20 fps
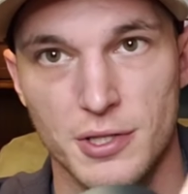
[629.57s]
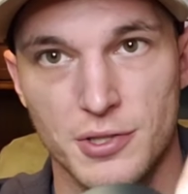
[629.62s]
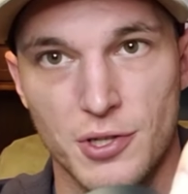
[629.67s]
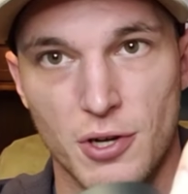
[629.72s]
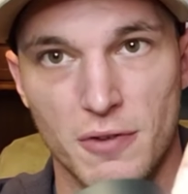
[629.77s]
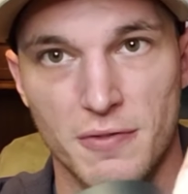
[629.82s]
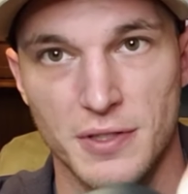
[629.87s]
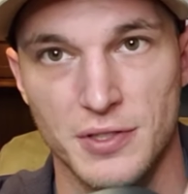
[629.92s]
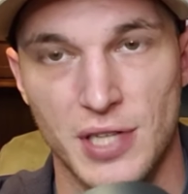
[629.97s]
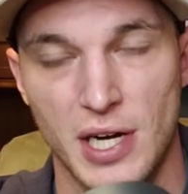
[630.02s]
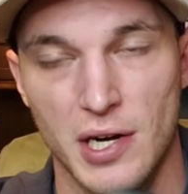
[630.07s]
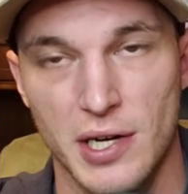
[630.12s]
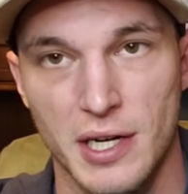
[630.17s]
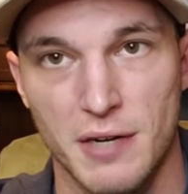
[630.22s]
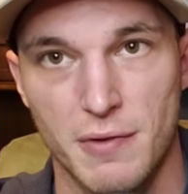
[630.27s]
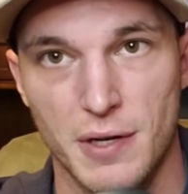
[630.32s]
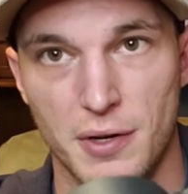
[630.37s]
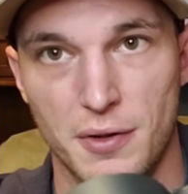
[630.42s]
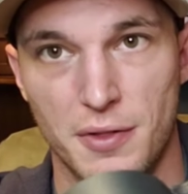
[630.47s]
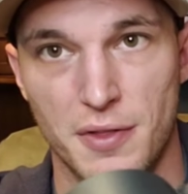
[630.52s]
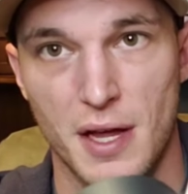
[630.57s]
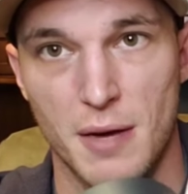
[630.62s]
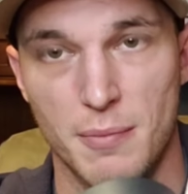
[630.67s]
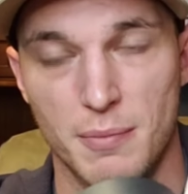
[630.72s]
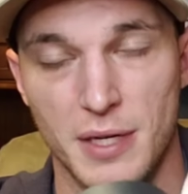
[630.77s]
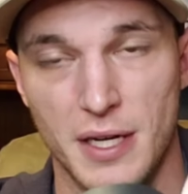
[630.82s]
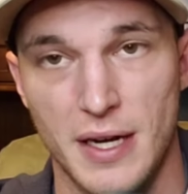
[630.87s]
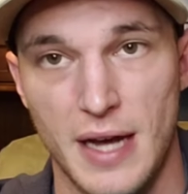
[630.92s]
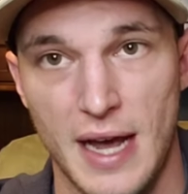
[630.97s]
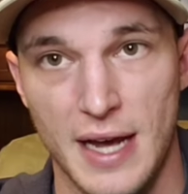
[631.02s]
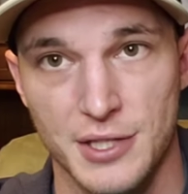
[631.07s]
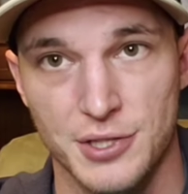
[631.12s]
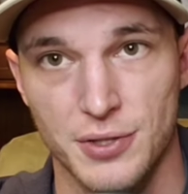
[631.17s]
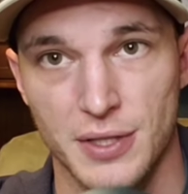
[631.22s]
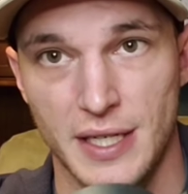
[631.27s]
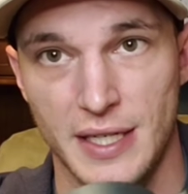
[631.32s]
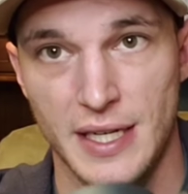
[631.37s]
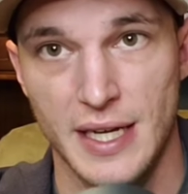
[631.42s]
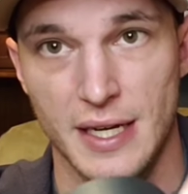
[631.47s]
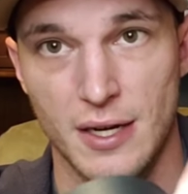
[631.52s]
surface area for your thumb to
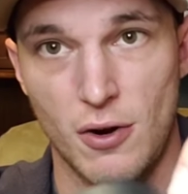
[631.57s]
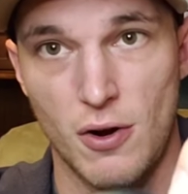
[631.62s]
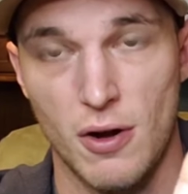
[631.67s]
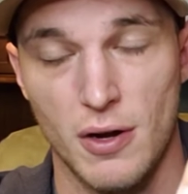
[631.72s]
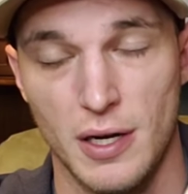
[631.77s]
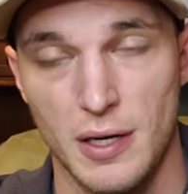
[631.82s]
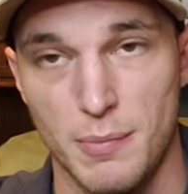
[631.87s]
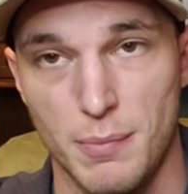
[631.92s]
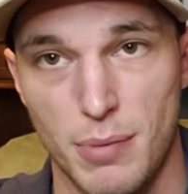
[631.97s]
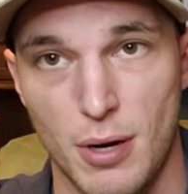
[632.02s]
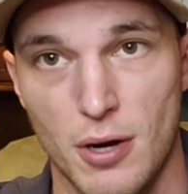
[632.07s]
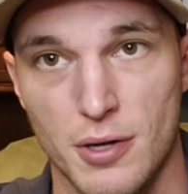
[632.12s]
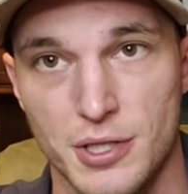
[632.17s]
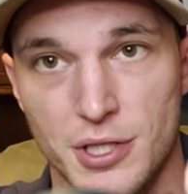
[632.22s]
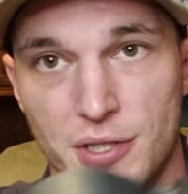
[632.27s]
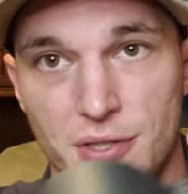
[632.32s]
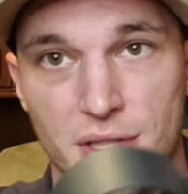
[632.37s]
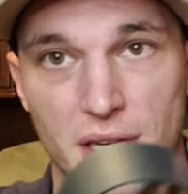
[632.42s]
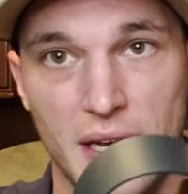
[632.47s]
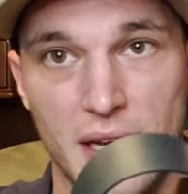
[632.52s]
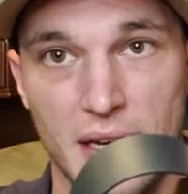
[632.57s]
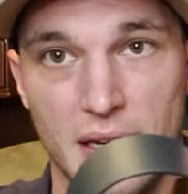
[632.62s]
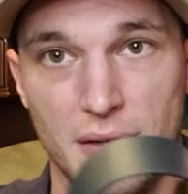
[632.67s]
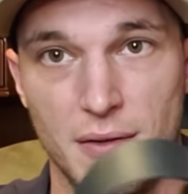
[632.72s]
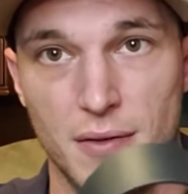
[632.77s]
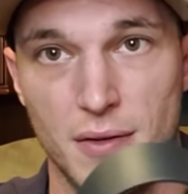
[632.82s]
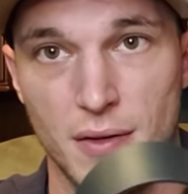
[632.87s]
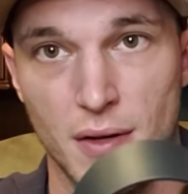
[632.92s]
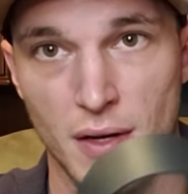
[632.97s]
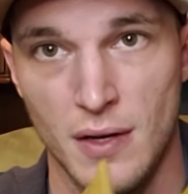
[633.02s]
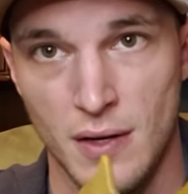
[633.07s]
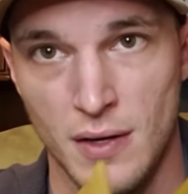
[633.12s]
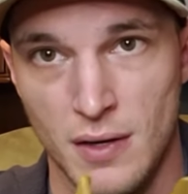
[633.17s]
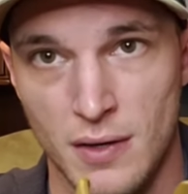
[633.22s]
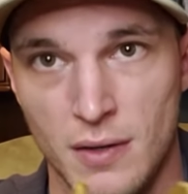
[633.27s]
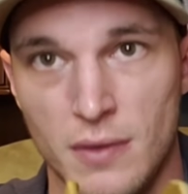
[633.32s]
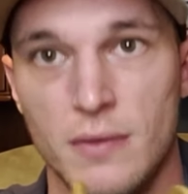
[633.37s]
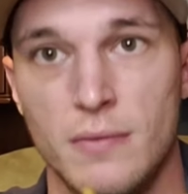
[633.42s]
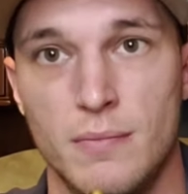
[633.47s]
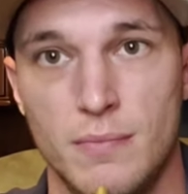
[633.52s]
actually get on and purchase and
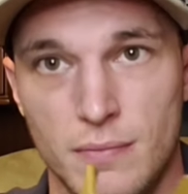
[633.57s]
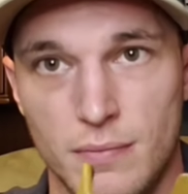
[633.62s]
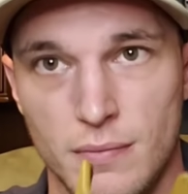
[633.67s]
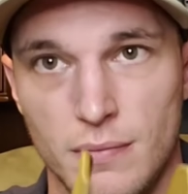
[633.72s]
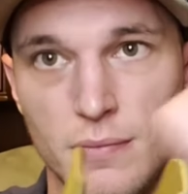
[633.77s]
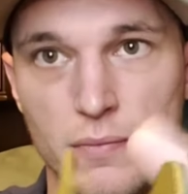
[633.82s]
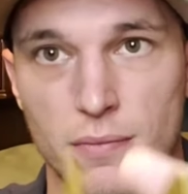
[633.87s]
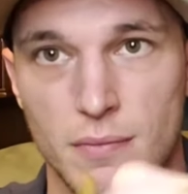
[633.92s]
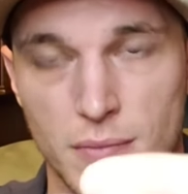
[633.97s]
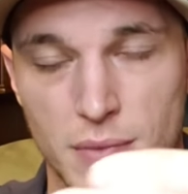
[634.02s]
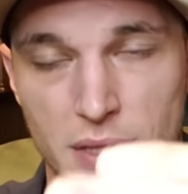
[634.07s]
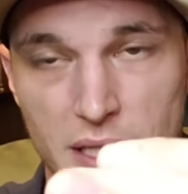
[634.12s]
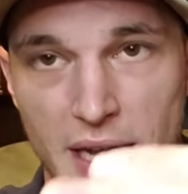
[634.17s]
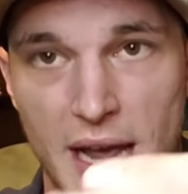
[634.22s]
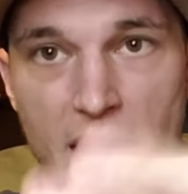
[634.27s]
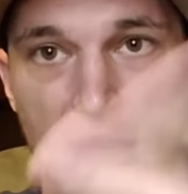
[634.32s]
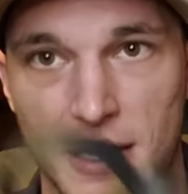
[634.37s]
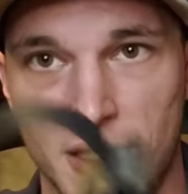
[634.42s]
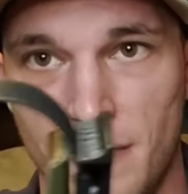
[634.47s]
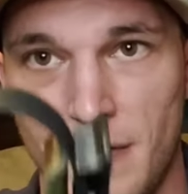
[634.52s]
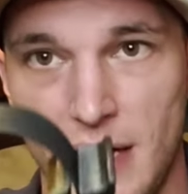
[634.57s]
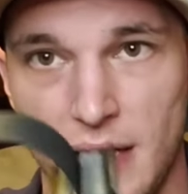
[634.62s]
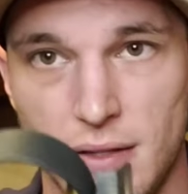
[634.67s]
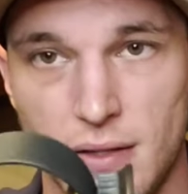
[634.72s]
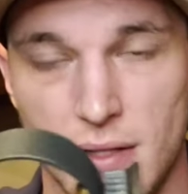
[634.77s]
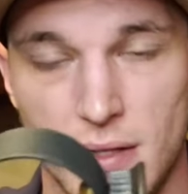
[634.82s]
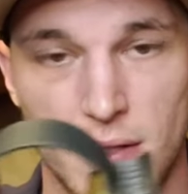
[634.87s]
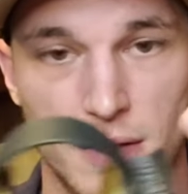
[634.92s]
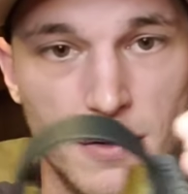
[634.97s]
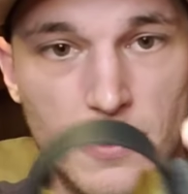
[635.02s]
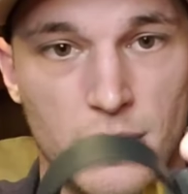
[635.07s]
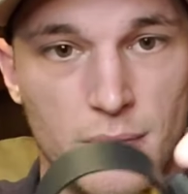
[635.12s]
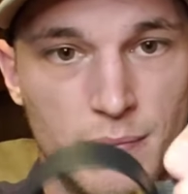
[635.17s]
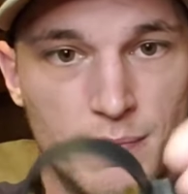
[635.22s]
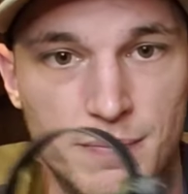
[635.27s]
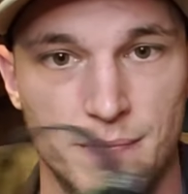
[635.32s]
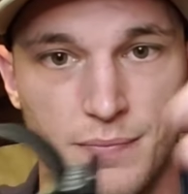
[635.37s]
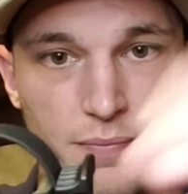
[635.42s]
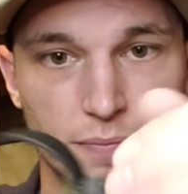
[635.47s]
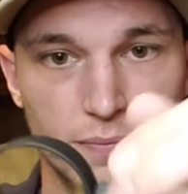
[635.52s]
deactivate the
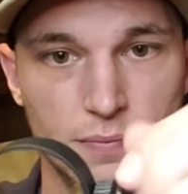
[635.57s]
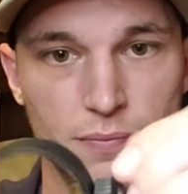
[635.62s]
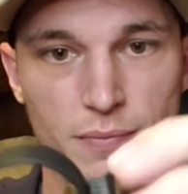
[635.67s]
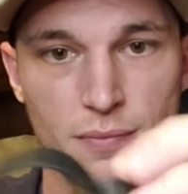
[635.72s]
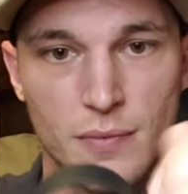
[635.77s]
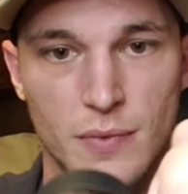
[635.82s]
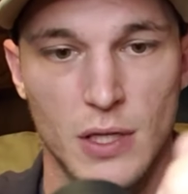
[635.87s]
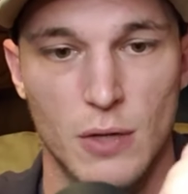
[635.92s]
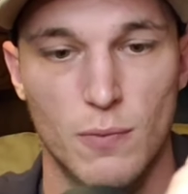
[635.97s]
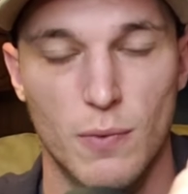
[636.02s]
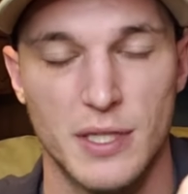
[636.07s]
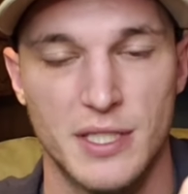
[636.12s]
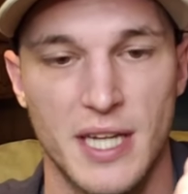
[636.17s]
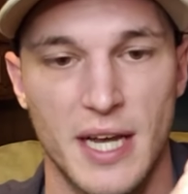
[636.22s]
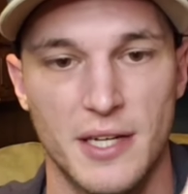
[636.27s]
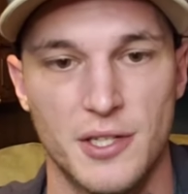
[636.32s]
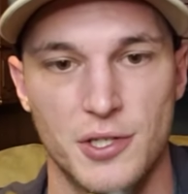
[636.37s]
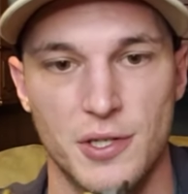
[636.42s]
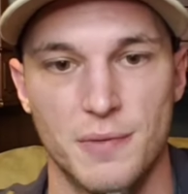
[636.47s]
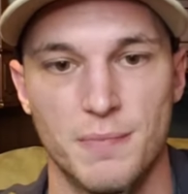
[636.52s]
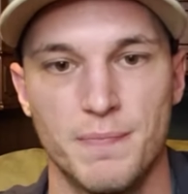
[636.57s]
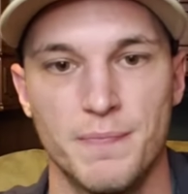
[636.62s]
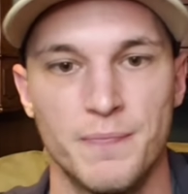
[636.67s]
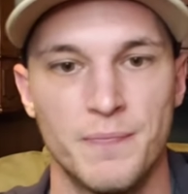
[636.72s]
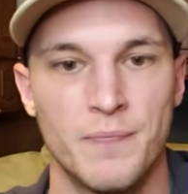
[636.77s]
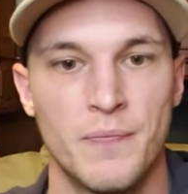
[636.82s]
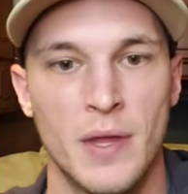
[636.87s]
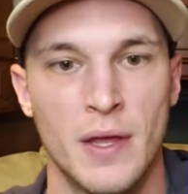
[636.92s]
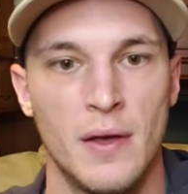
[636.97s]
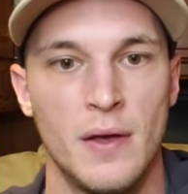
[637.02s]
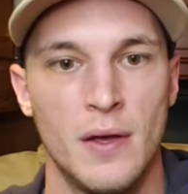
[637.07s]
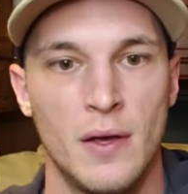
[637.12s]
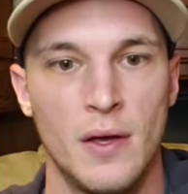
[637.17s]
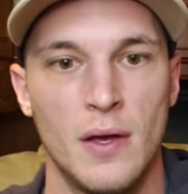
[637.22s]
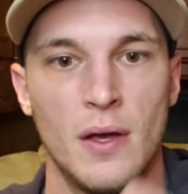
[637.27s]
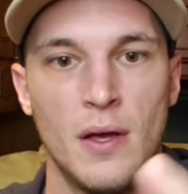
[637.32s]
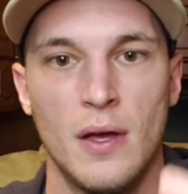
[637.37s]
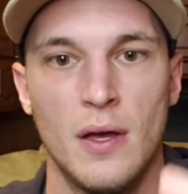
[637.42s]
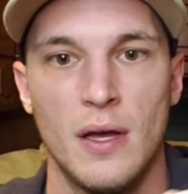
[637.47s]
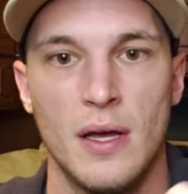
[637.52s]
retention.
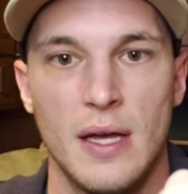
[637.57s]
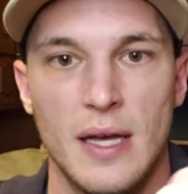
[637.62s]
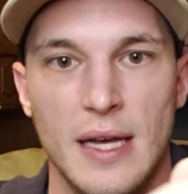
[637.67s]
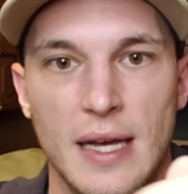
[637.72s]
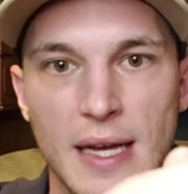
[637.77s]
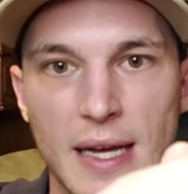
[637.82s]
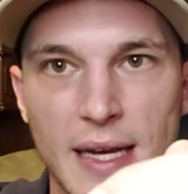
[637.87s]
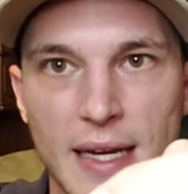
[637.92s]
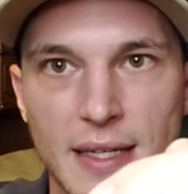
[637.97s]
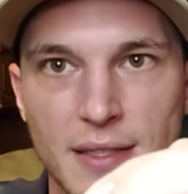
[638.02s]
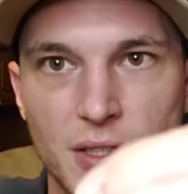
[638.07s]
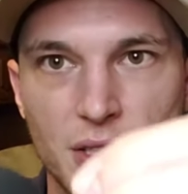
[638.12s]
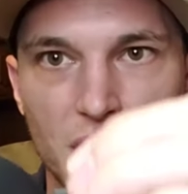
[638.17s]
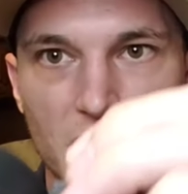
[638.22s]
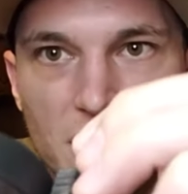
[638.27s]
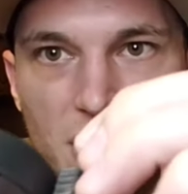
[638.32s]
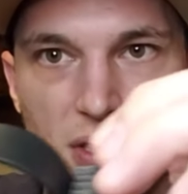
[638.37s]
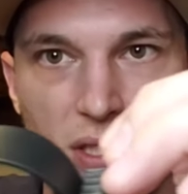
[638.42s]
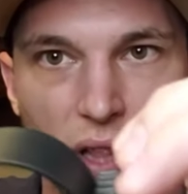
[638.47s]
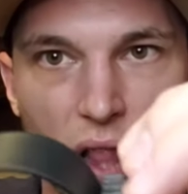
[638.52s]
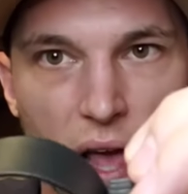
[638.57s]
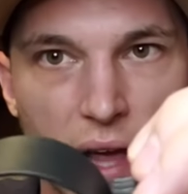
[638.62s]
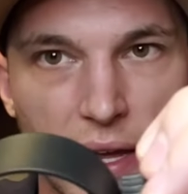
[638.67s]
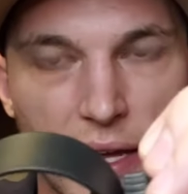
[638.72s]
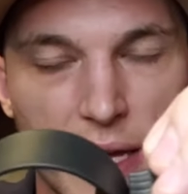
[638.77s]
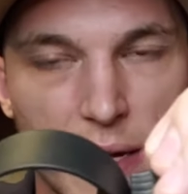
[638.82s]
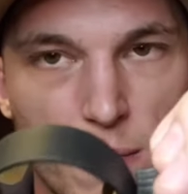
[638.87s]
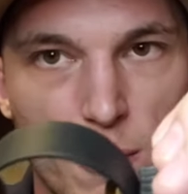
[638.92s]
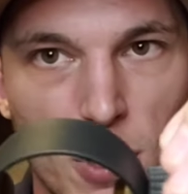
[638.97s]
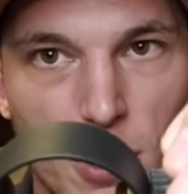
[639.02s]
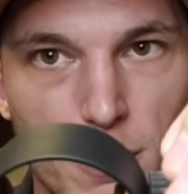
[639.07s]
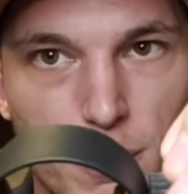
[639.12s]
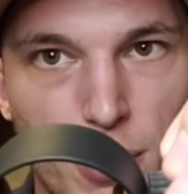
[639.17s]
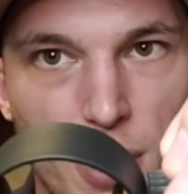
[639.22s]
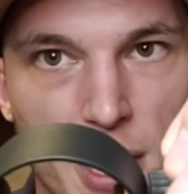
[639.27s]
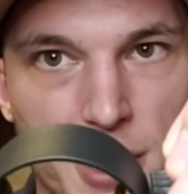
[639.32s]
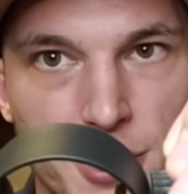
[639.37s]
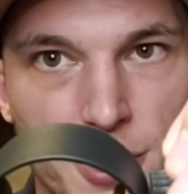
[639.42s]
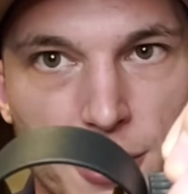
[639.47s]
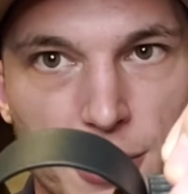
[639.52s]
It's just slight inward
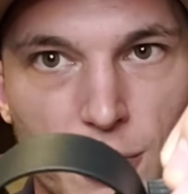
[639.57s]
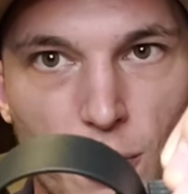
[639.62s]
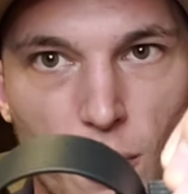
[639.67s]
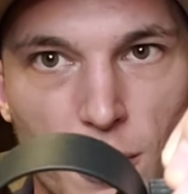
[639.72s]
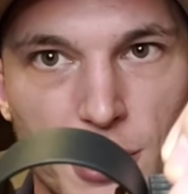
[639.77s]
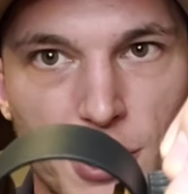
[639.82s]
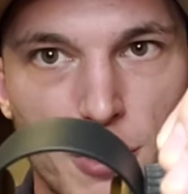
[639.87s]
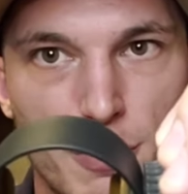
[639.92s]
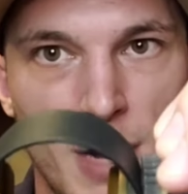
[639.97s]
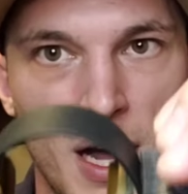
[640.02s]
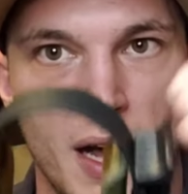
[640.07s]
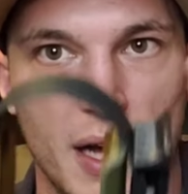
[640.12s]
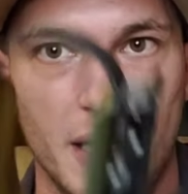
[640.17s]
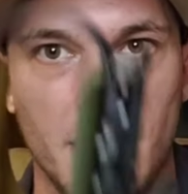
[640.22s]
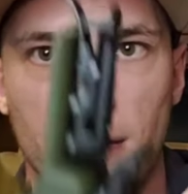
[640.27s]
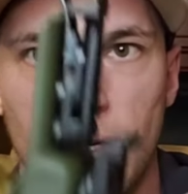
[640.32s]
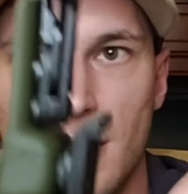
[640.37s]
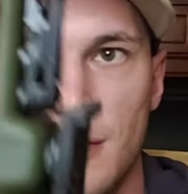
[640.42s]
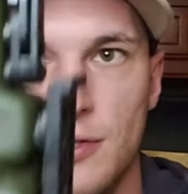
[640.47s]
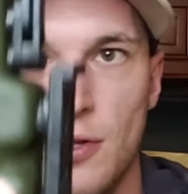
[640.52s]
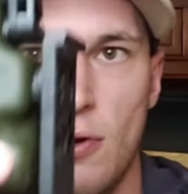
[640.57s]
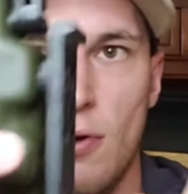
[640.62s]
pressure towards your body, because the